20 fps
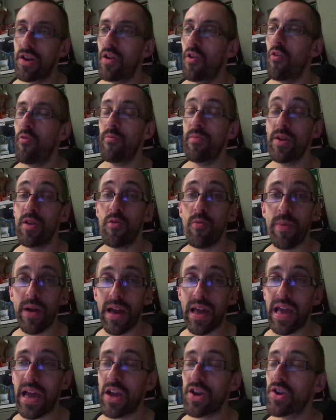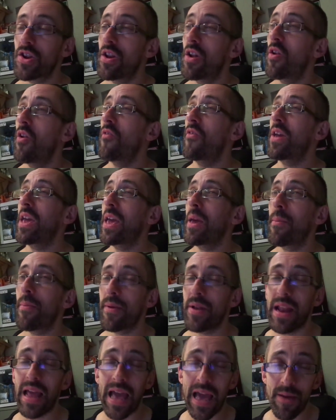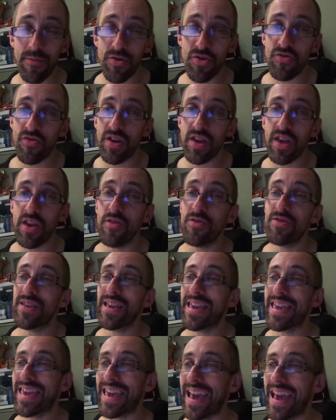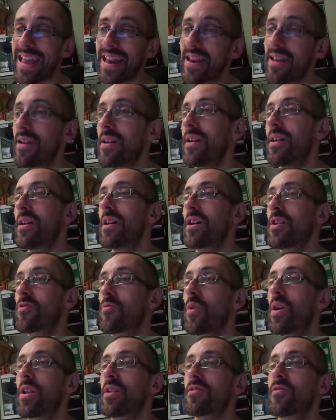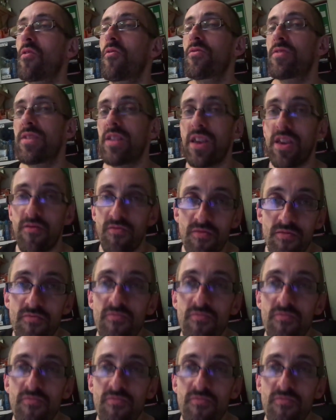a lot of middle back action, a lot of hip and hamstring use again, as well as obviously